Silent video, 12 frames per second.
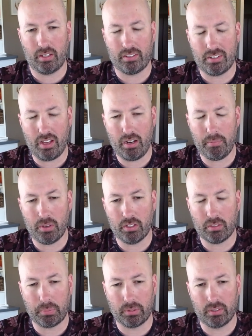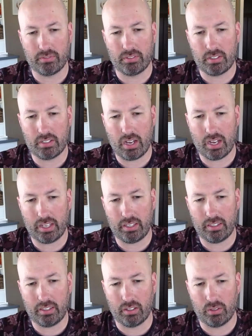It's not a multiple of
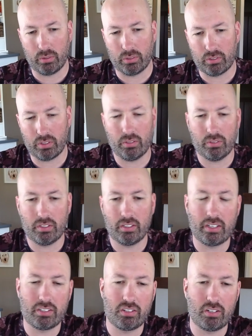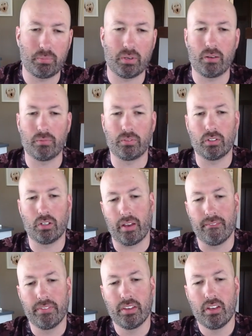nine though, so I don't think that's super helpful.
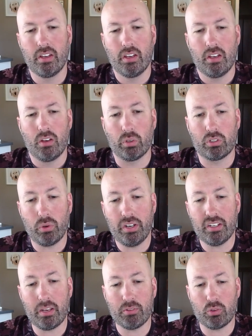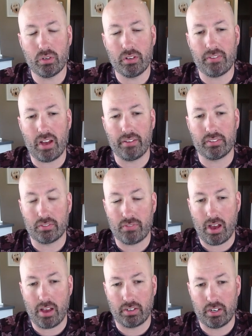Okay, well 20 times 25 is
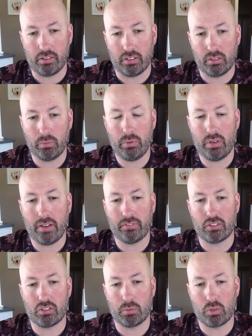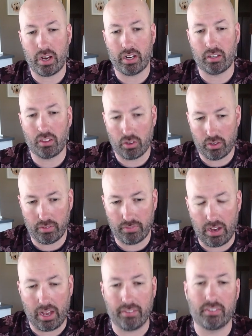500, then we would have to subtract
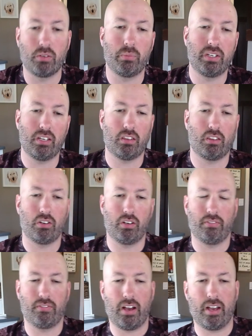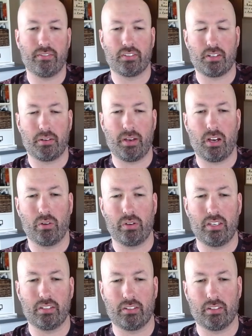35. Can we get 35 somehow
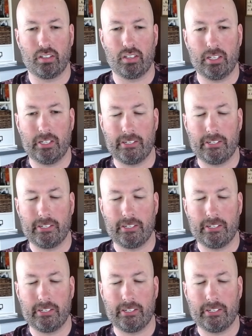easily?